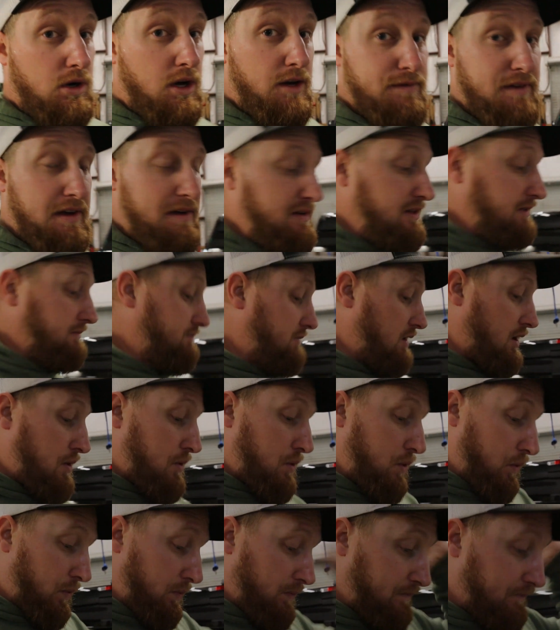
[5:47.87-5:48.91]
off of it,
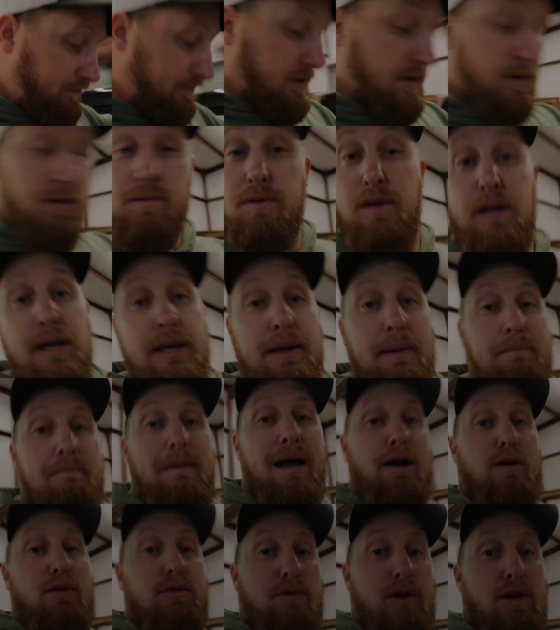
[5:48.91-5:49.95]

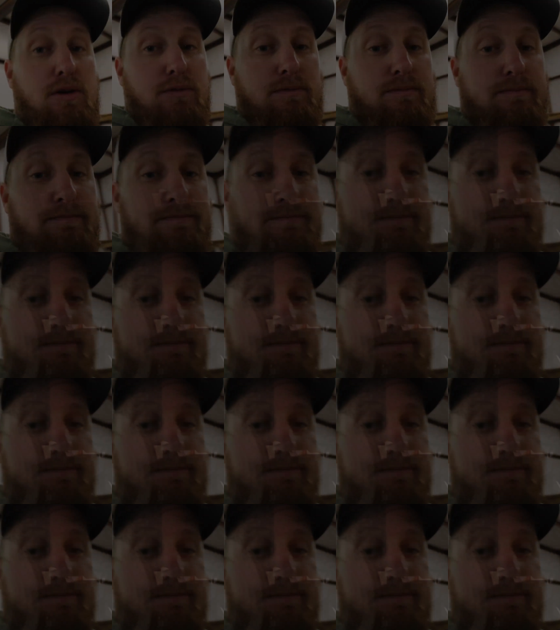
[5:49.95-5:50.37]
back on the road.